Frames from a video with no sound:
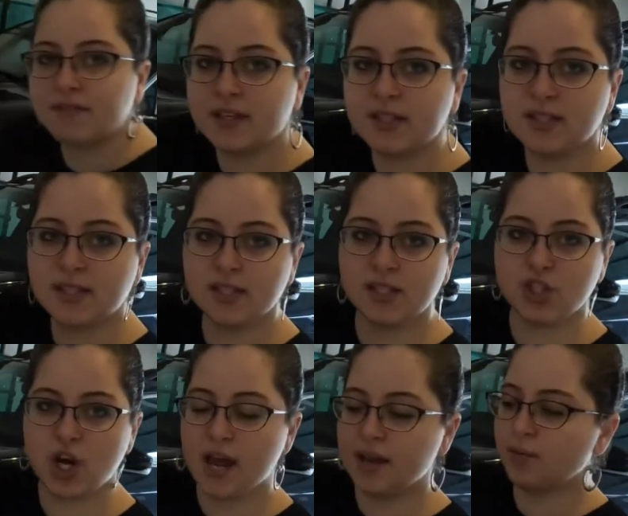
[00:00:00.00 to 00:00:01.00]
this
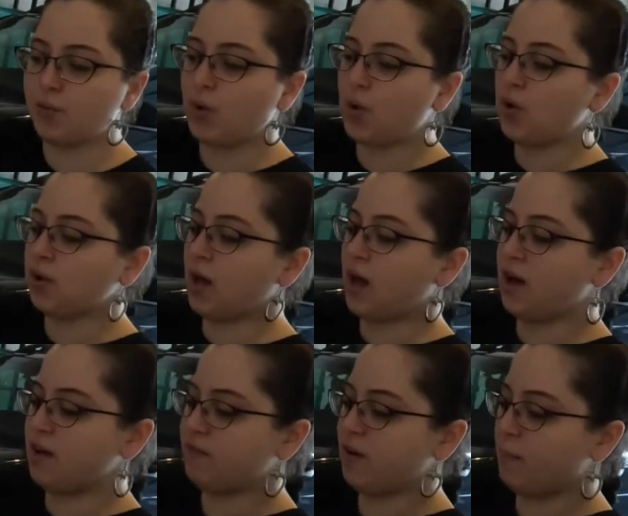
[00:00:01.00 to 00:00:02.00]
giant roll
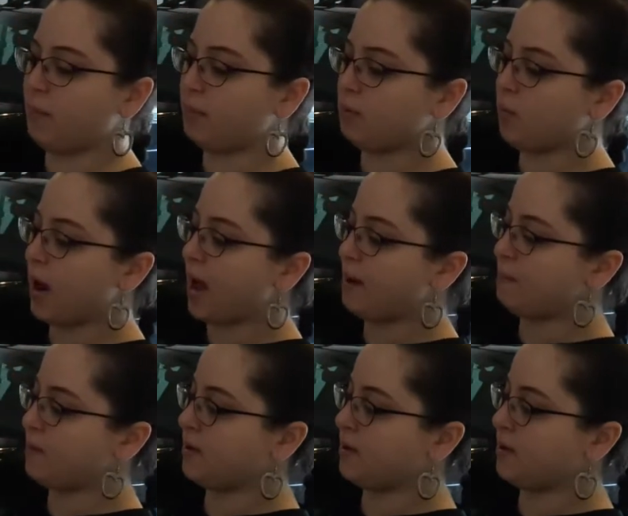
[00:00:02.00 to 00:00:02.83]
of bubble wrap